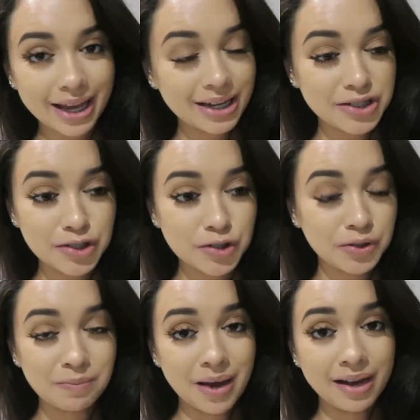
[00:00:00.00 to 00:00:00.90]
Like, it just
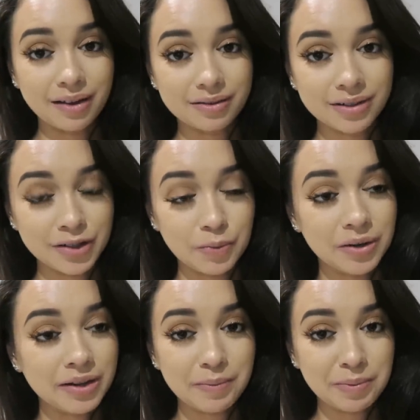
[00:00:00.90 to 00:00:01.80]
shouldn't matter, you know,
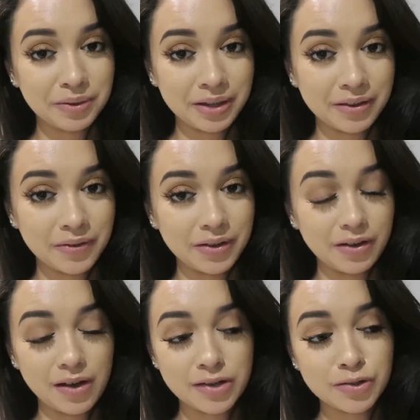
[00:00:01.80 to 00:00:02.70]
what other people think of
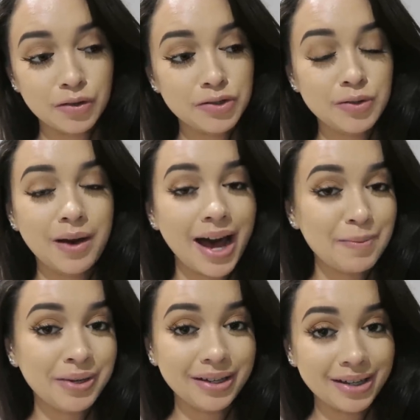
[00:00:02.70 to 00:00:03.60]
you. As long as you are
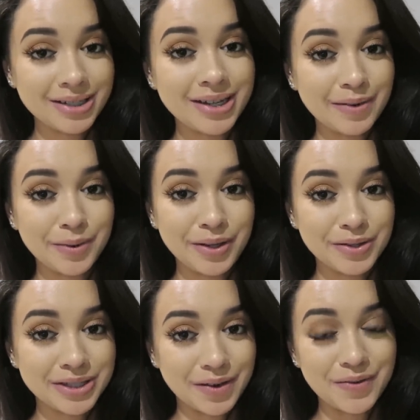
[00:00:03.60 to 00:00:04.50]
happy and content with
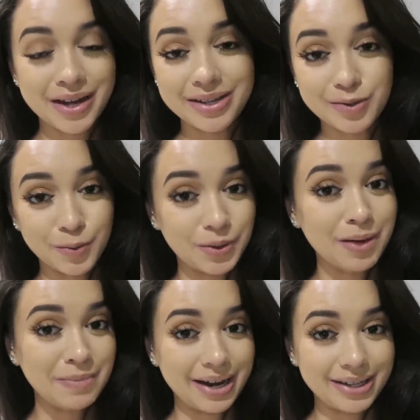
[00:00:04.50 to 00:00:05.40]
yourself, that is all
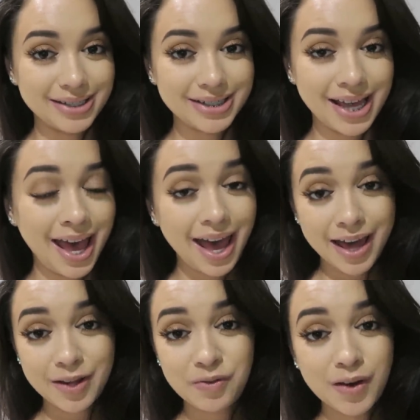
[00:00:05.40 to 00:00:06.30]
that matters.
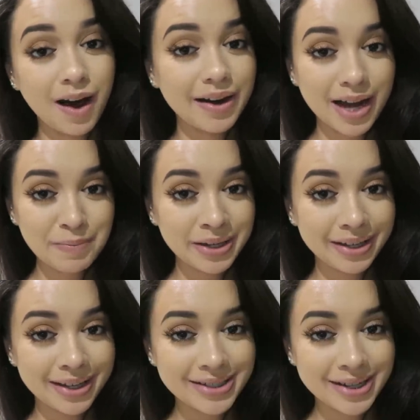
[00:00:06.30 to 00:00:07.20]
And if you aren't happy
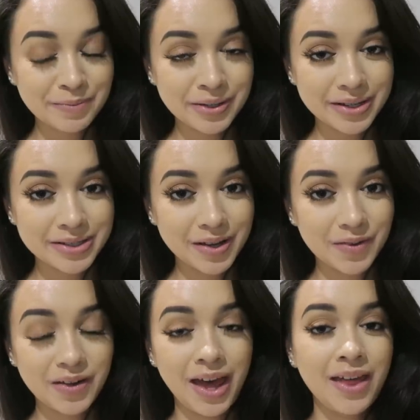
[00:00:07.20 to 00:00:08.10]
and content with
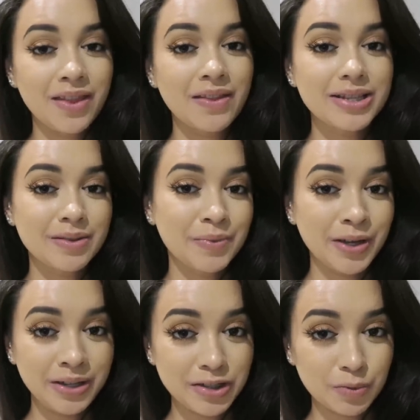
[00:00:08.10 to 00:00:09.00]
yourself, then that's
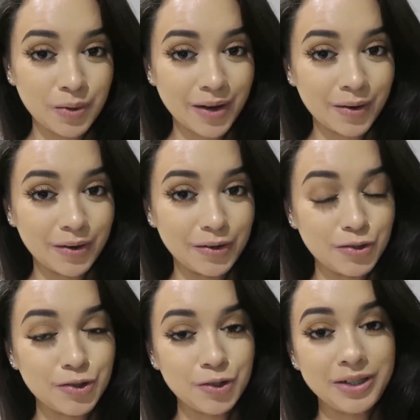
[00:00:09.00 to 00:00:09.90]
something you need to work
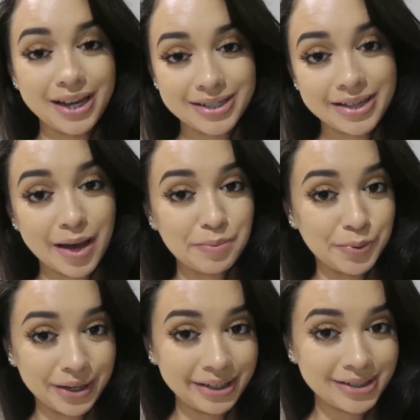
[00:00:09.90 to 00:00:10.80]
on to get to that
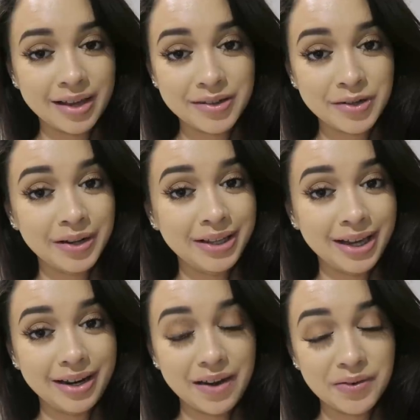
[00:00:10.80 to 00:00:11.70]
point. And I totally
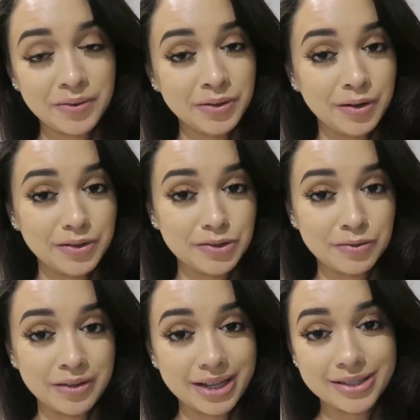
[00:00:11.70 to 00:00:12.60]
get it. Everyone goes
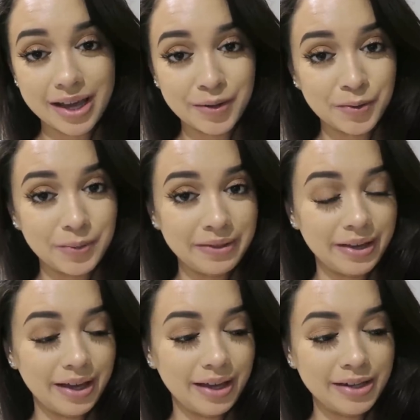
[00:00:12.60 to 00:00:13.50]
through that cycle when
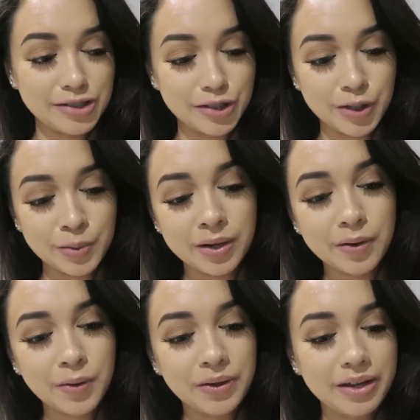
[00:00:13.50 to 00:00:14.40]
they're
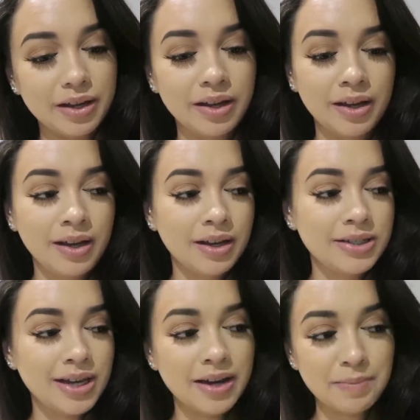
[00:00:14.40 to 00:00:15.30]
insecure or they're
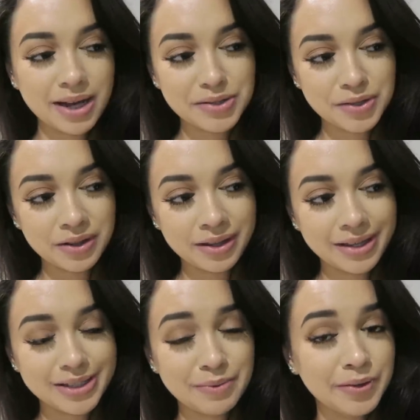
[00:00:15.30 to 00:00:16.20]
down about certain
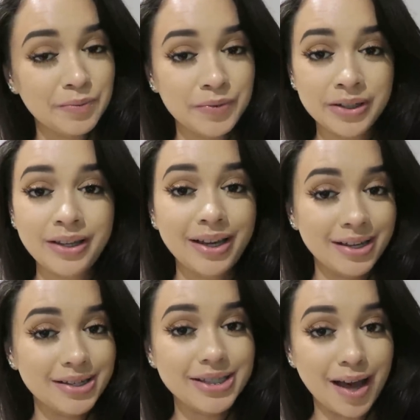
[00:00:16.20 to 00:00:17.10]
things, but it really
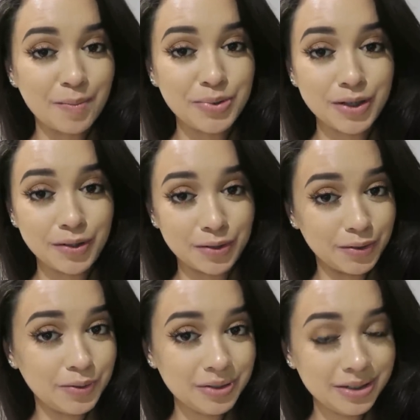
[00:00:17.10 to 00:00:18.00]
is up to
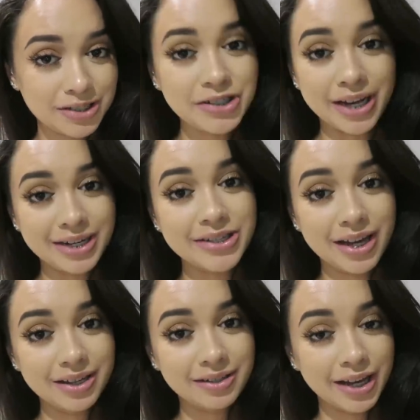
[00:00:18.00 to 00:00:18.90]
you to change
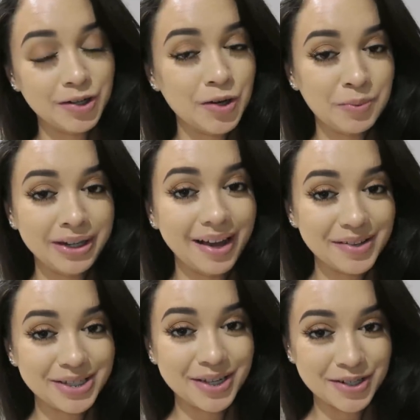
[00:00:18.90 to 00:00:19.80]
that. Like, nobody
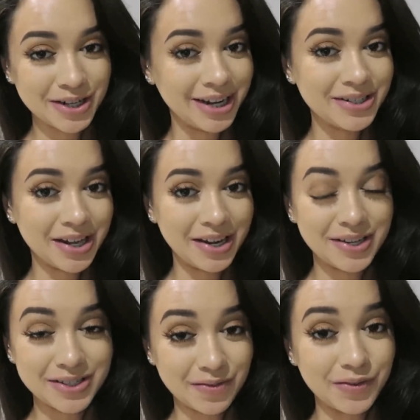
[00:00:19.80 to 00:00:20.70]
else can change that
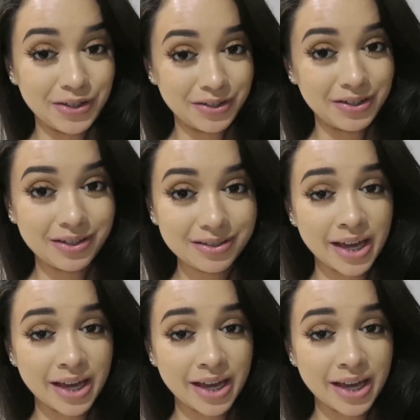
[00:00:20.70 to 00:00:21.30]
except for you.